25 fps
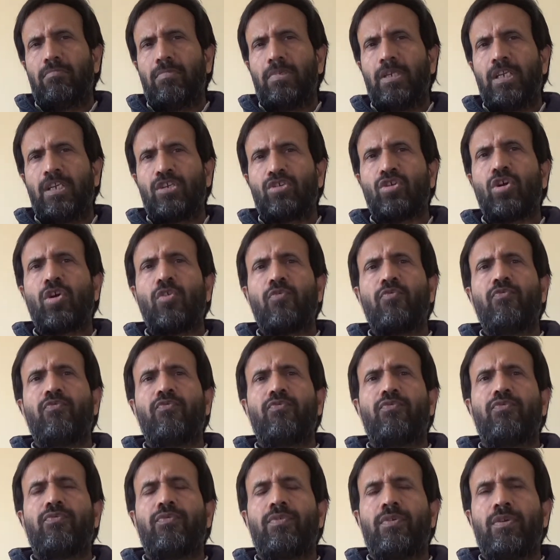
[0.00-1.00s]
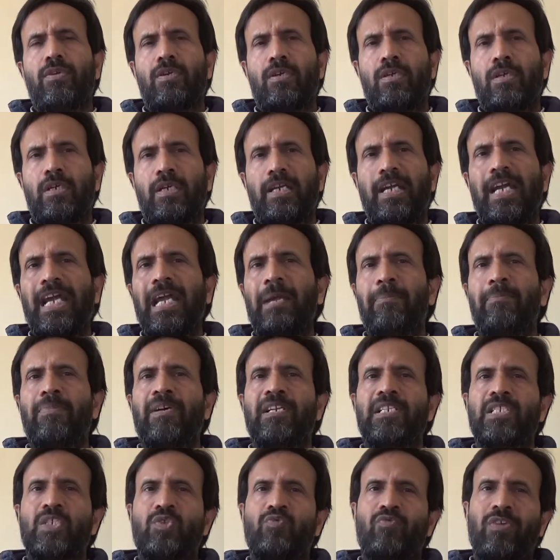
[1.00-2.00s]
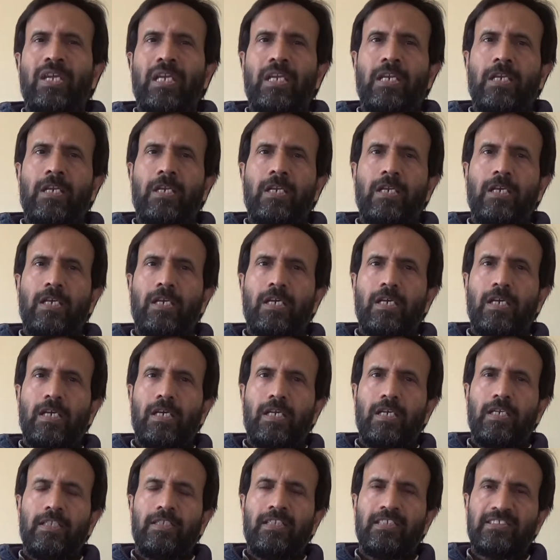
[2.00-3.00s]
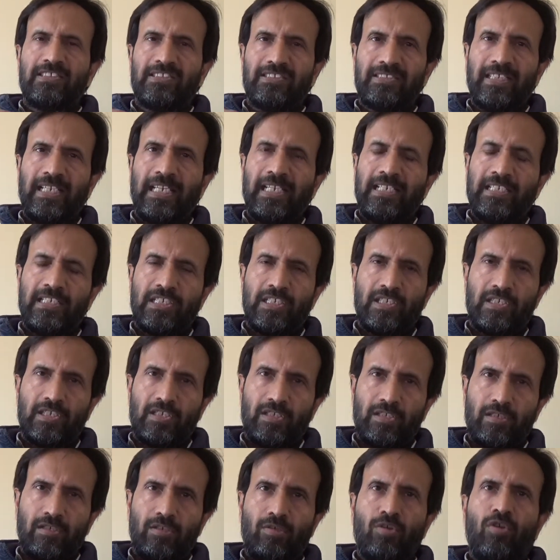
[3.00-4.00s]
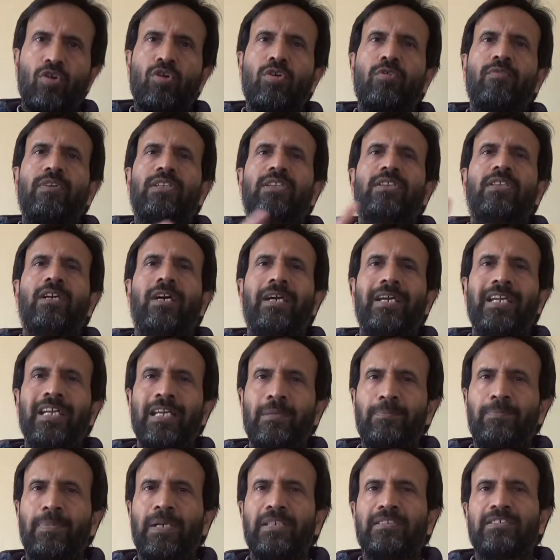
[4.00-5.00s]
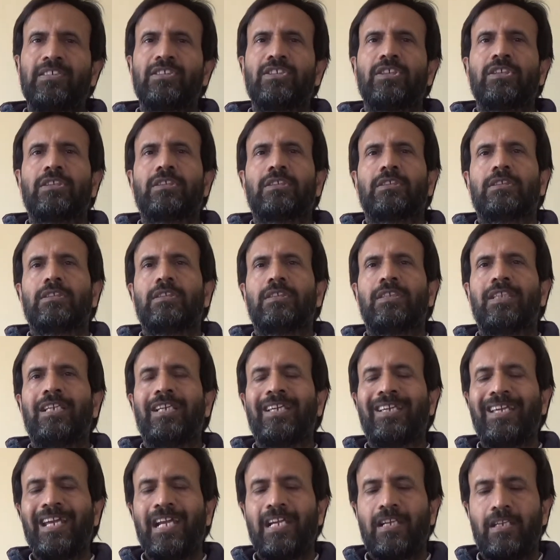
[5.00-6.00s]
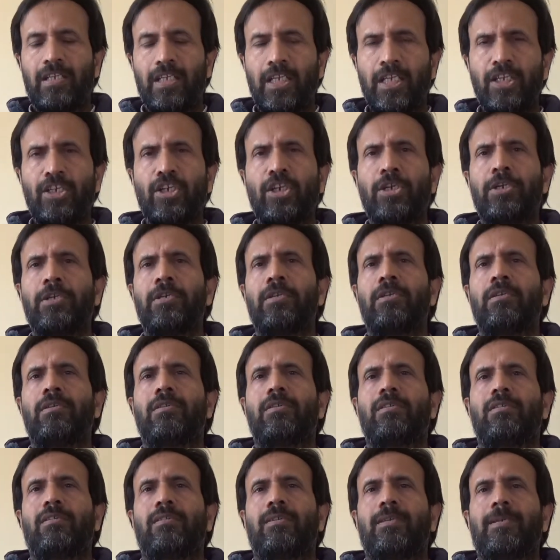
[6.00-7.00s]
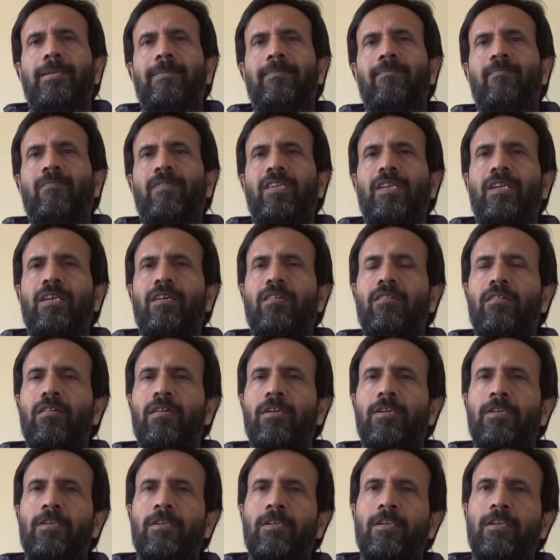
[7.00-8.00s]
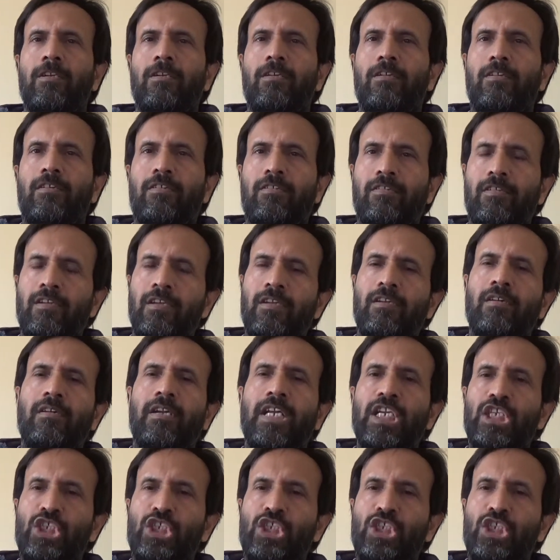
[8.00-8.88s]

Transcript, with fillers: a cough uh, happens when the cells along with the air passages they get irritated eh, or uh, trigger a